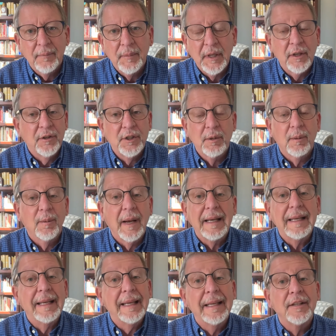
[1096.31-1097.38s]
because you're
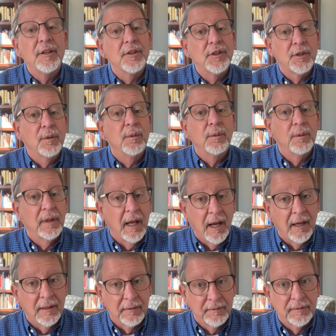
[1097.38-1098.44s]
writing in the school
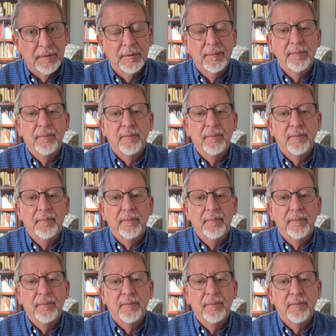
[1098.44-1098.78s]
of.